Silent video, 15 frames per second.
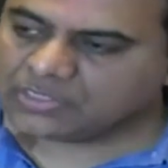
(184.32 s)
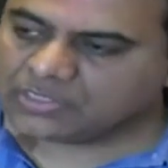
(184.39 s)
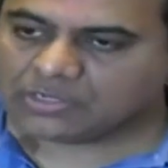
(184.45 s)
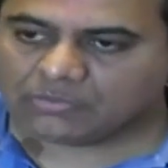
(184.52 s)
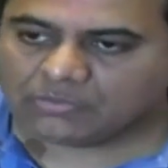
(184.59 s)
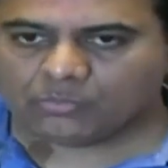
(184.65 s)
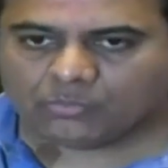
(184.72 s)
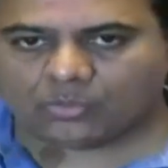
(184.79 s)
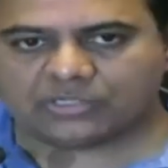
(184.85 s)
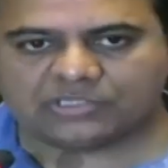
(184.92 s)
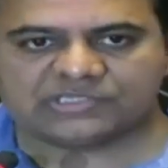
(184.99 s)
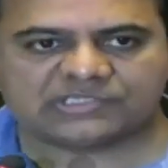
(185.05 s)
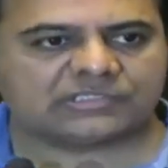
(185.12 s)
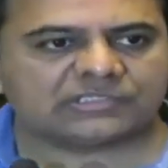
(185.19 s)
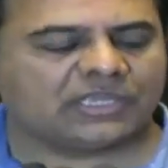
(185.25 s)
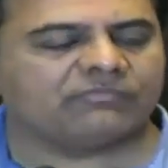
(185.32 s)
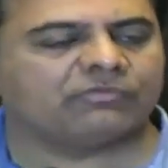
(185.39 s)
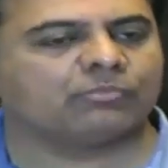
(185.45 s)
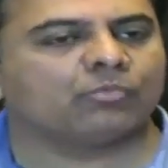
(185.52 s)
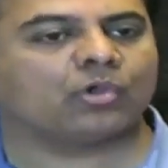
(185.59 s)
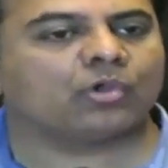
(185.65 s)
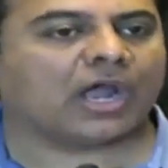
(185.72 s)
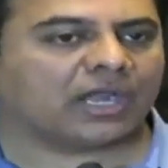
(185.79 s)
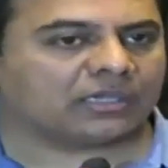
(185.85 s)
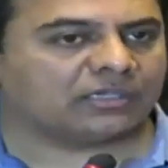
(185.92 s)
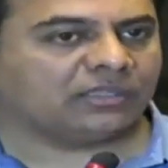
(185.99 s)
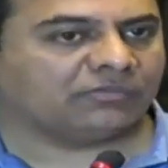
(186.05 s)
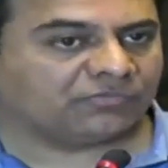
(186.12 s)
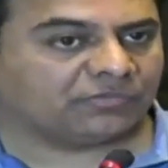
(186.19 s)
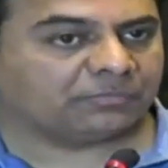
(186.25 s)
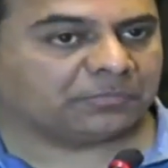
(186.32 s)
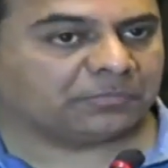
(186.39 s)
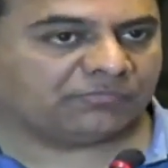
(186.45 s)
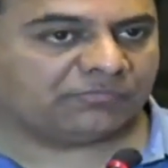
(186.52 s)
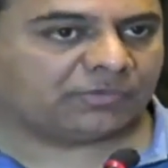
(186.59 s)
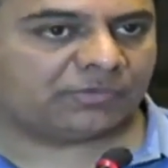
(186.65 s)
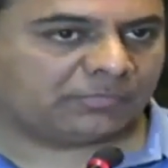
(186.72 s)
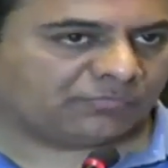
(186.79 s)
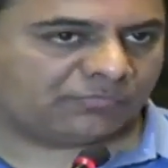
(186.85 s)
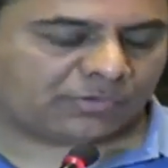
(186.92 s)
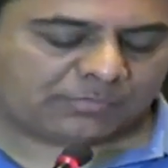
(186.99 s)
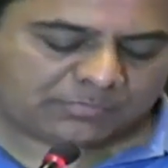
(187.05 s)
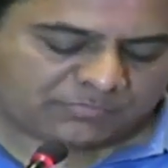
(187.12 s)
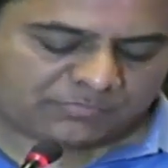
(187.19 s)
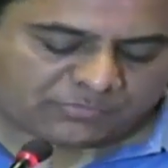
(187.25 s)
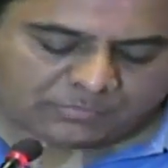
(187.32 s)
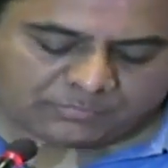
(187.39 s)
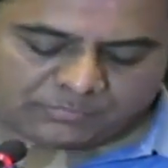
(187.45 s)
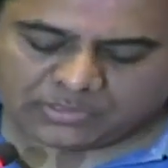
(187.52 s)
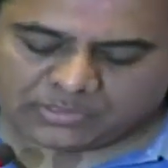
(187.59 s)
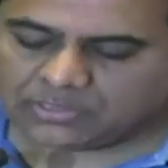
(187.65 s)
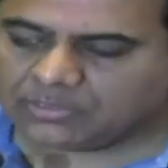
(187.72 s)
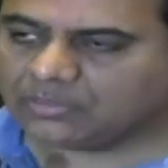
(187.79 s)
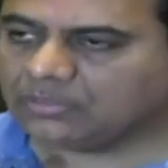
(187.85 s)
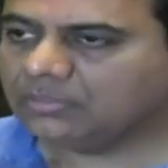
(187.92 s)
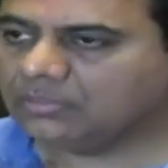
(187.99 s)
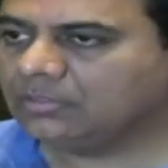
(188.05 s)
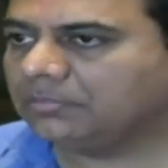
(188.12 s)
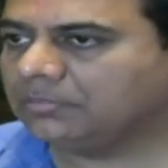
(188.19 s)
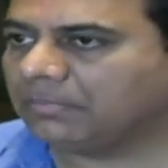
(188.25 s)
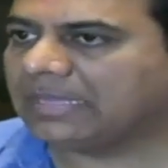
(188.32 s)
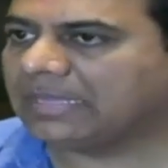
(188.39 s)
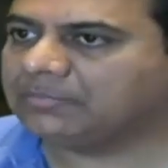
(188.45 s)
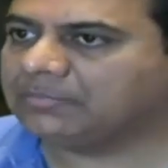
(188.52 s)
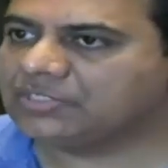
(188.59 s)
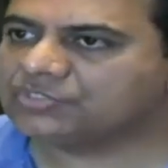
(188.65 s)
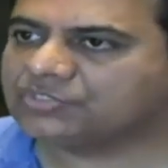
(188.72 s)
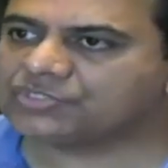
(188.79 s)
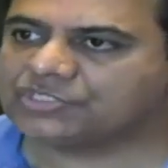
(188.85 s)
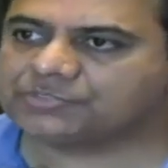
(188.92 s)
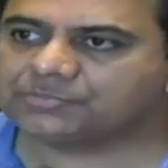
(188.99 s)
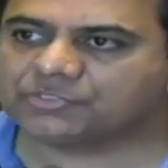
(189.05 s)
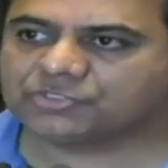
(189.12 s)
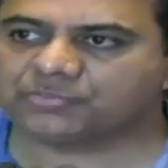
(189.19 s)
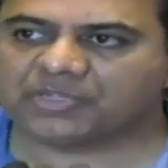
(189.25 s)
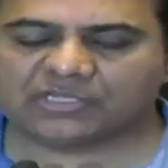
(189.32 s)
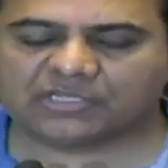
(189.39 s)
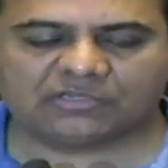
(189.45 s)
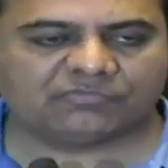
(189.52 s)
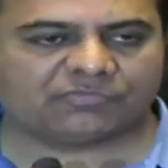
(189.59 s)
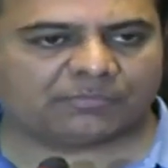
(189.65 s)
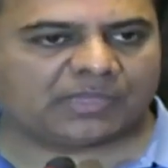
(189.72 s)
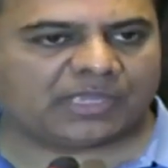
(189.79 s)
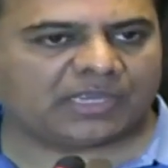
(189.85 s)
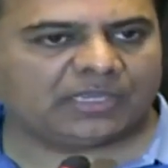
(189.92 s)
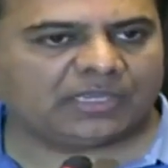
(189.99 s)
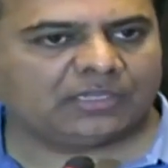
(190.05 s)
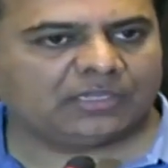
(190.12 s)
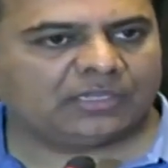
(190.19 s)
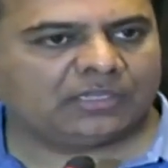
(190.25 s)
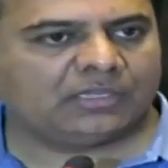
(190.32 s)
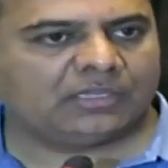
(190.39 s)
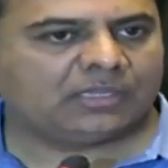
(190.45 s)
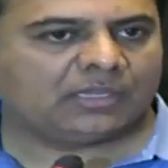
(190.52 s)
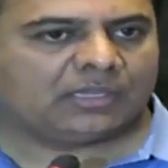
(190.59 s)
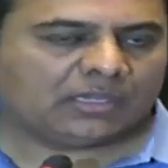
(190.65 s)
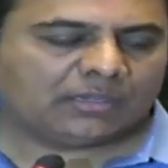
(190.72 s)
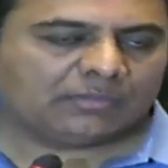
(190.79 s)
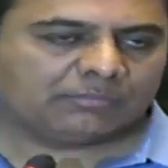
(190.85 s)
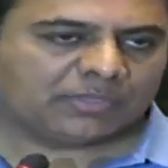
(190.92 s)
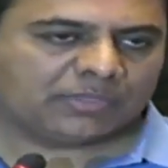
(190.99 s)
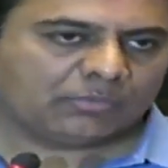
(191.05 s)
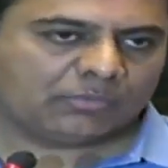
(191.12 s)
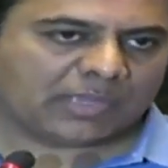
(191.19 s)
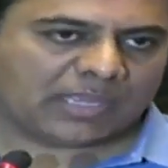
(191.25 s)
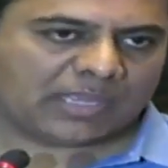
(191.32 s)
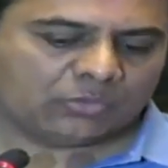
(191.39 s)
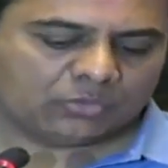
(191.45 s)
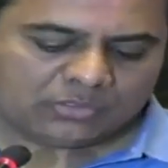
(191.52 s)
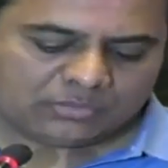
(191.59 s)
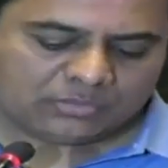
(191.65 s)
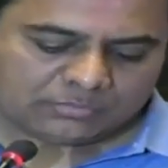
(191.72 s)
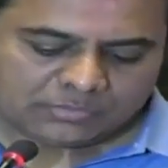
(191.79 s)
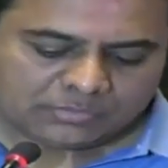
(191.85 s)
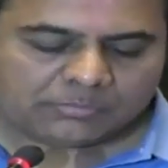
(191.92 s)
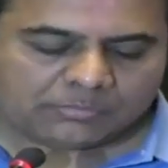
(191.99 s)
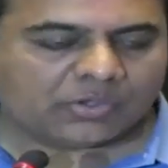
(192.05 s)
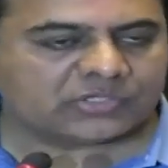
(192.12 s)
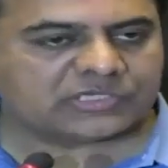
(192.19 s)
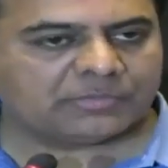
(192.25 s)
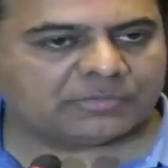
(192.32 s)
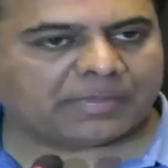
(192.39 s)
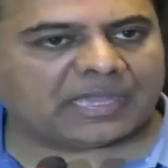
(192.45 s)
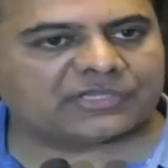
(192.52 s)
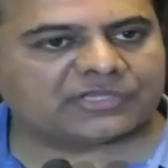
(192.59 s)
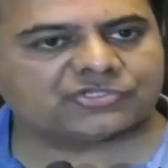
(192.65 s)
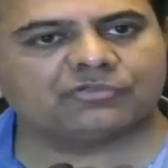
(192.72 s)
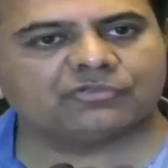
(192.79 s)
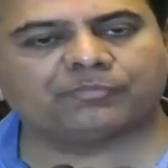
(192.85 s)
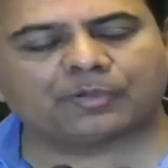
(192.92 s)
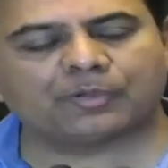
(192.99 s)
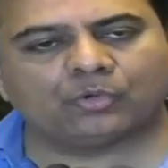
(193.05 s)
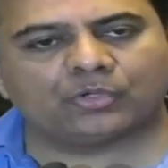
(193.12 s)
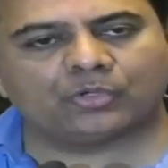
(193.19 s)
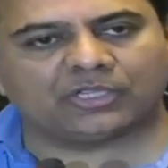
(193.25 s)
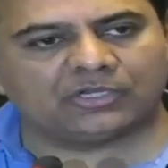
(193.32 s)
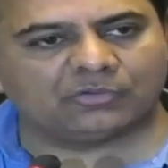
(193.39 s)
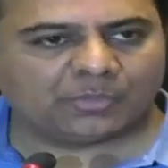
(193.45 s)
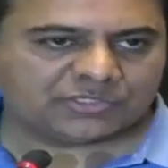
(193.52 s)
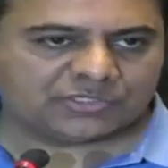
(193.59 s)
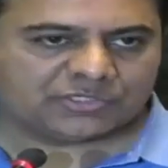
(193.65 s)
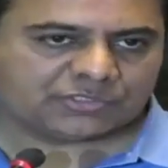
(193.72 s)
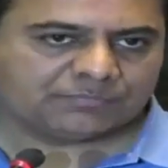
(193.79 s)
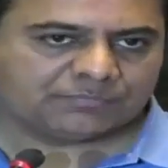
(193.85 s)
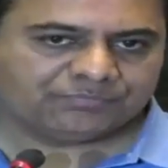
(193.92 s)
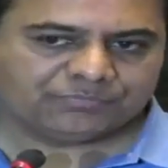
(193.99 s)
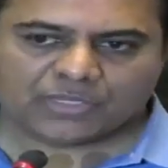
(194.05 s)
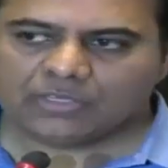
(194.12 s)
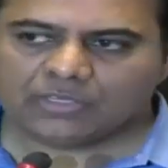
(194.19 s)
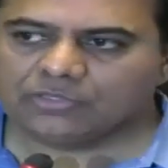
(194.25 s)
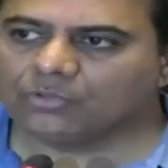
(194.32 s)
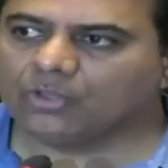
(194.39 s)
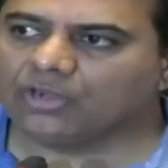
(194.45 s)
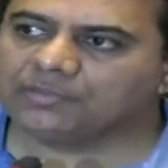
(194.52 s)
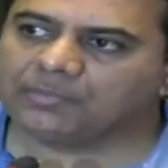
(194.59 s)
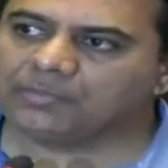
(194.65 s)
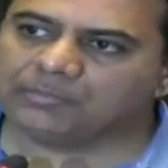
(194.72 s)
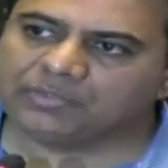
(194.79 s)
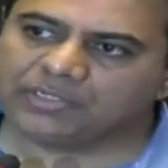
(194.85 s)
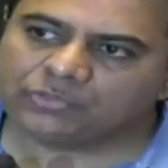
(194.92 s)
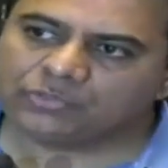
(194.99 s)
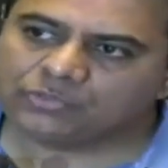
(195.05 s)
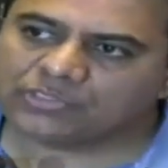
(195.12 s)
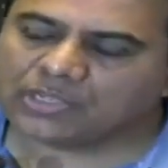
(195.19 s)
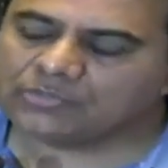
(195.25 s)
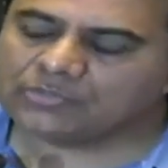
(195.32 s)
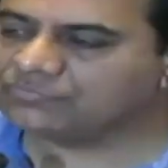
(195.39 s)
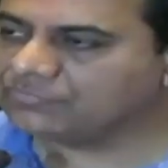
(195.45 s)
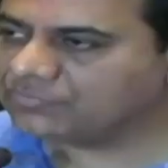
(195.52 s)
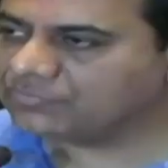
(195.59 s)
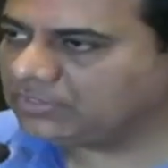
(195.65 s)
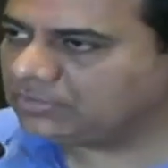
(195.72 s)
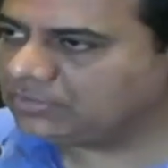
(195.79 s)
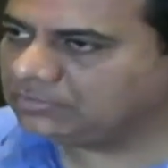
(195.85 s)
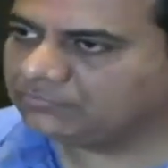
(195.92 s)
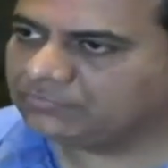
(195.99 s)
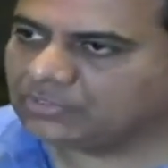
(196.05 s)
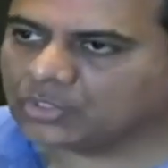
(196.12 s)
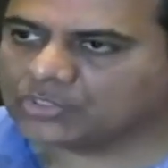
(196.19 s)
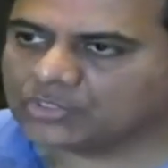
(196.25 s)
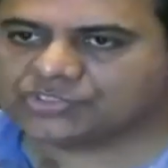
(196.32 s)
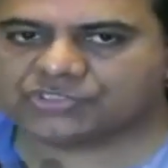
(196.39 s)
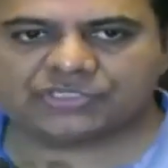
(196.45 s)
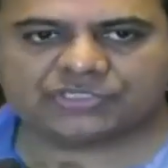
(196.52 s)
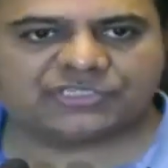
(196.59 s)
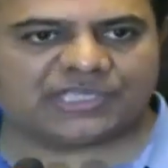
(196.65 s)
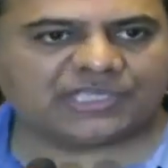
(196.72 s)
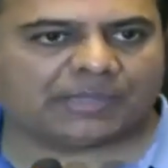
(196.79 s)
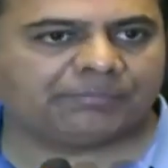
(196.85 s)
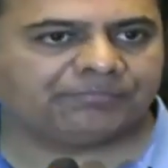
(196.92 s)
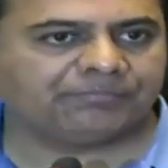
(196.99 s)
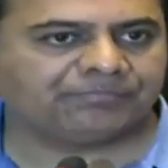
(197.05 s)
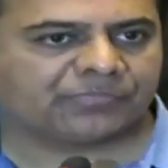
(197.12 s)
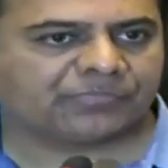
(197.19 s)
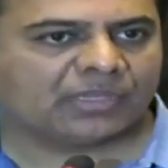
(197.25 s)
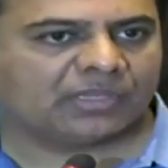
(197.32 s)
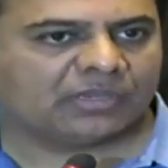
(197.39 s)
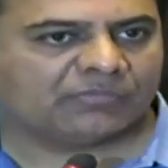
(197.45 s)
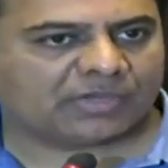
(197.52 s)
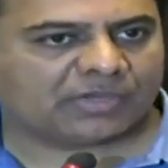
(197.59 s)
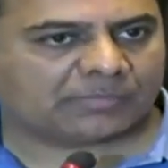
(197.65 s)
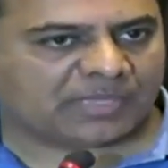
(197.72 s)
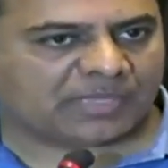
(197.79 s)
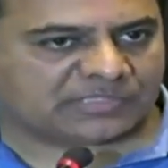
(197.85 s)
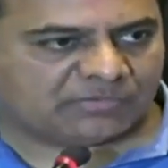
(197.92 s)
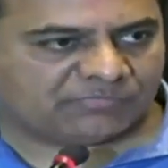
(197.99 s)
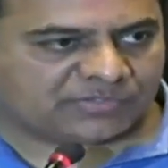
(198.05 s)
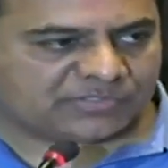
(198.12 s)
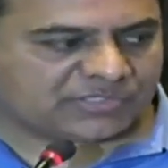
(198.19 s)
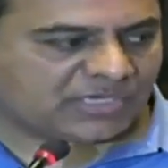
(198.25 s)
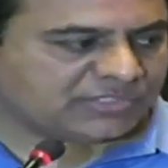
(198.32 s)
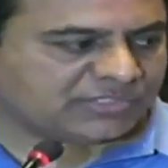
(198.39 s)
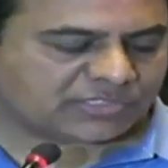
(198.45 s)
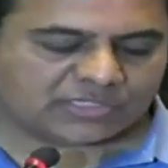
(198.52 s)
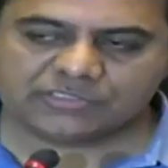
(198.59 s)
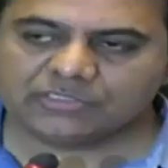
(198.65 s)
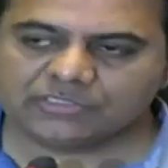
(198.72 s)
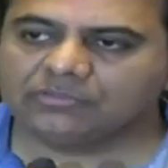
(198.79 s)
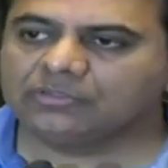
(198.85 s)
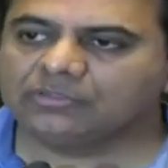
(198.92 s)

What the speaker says: Now, what is even more heartening for me, from my ministry's perspective, from my my own personal passion of promoting innovation. You all remember in 2015 we launched T-Hub. In fact, myself and Jayesh Ranjan,